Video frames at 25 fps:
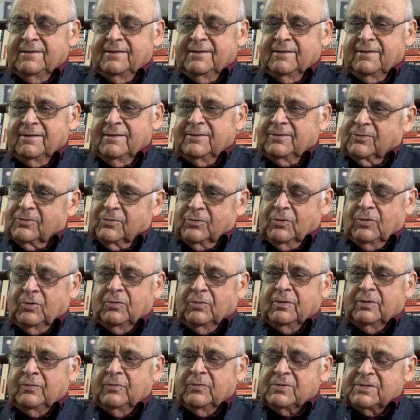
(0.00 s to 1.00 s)
So it
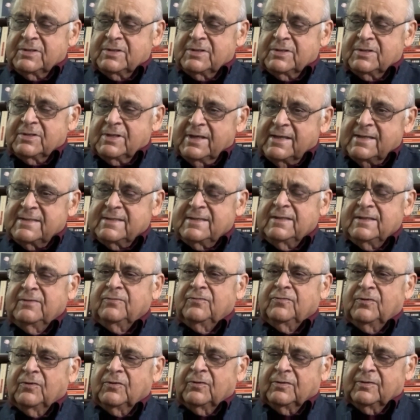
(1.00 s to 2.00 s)
was easy
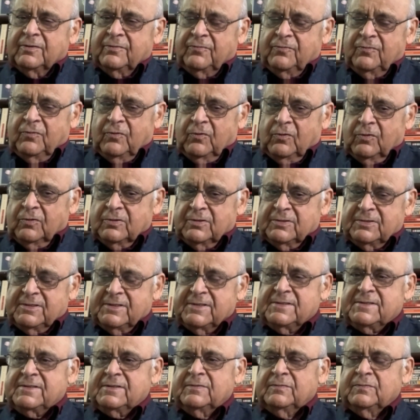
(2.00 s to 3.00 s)
for the
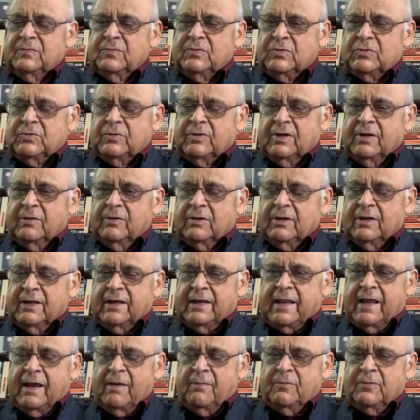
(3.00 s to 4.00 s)
system to
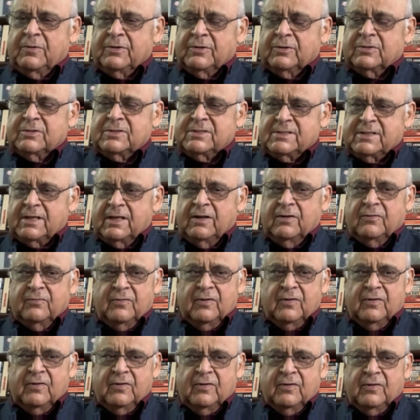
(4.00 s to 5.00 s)
adapt yourself.
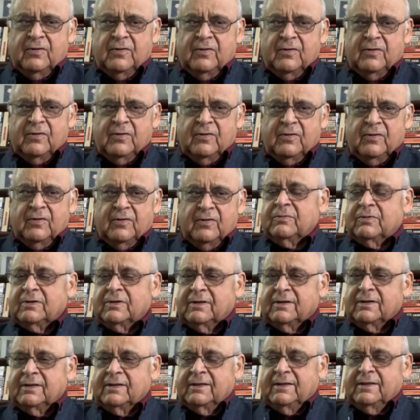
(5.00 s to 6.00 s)
And then
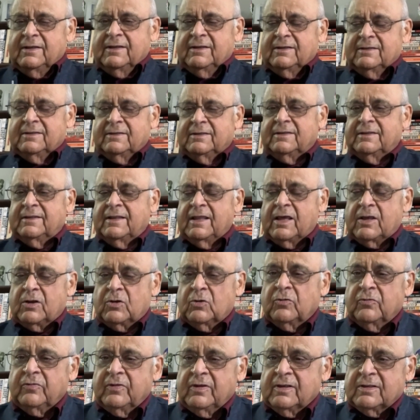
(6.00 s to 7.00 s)
the
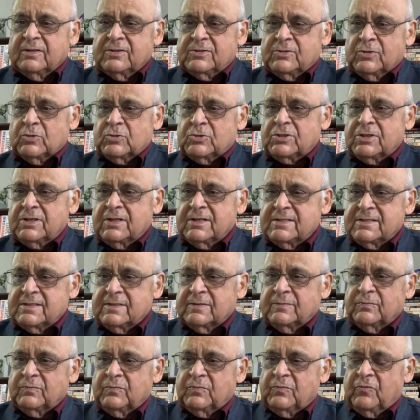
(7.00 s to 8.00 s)
Nehruvian
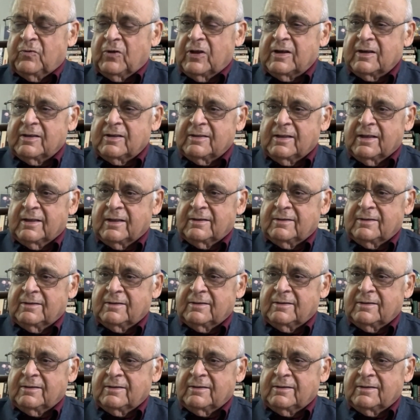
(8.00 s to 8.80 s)
socialism felt that,